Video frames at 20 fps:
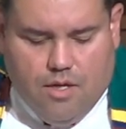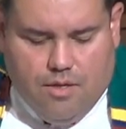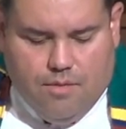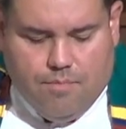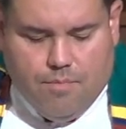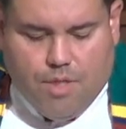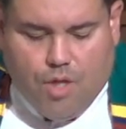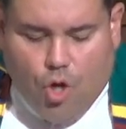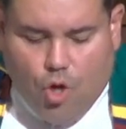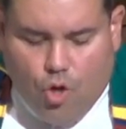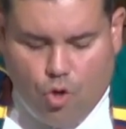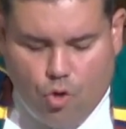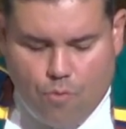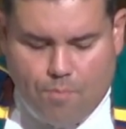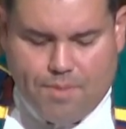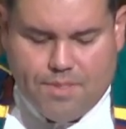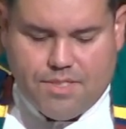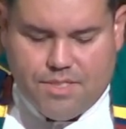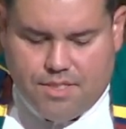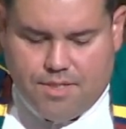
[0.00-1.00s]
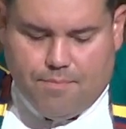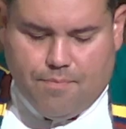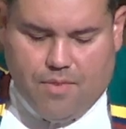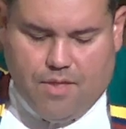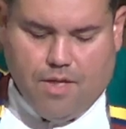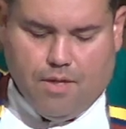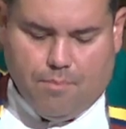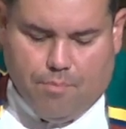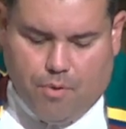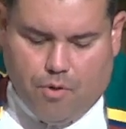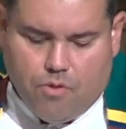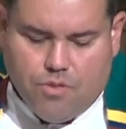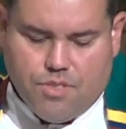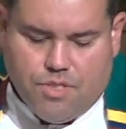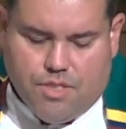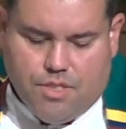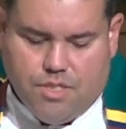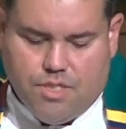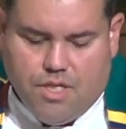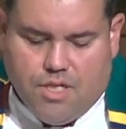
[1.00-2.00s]
But hope is something a
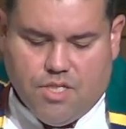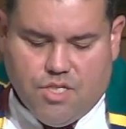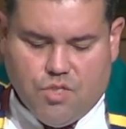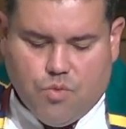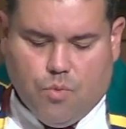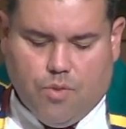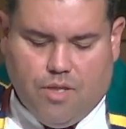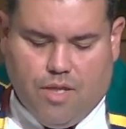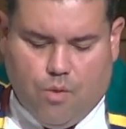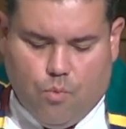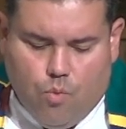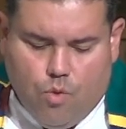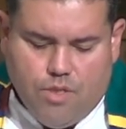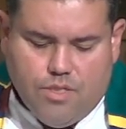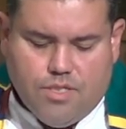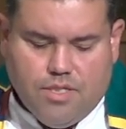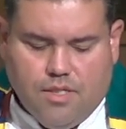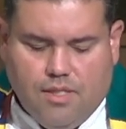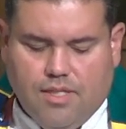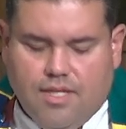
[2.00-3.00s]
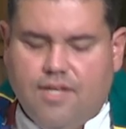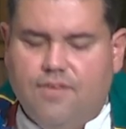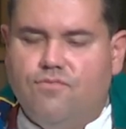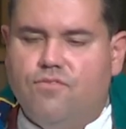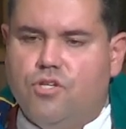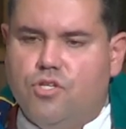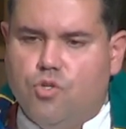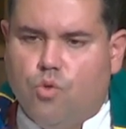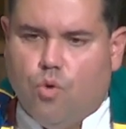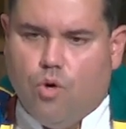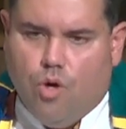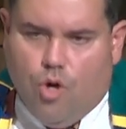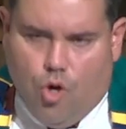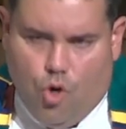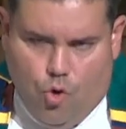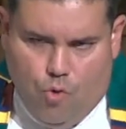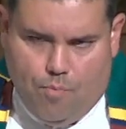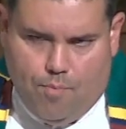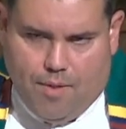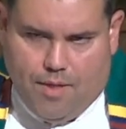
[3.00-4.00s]
person does when they want to leave the door
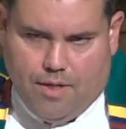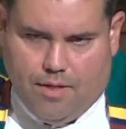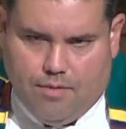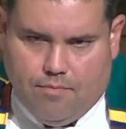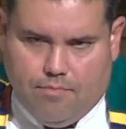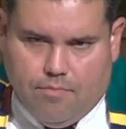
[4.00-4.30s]
open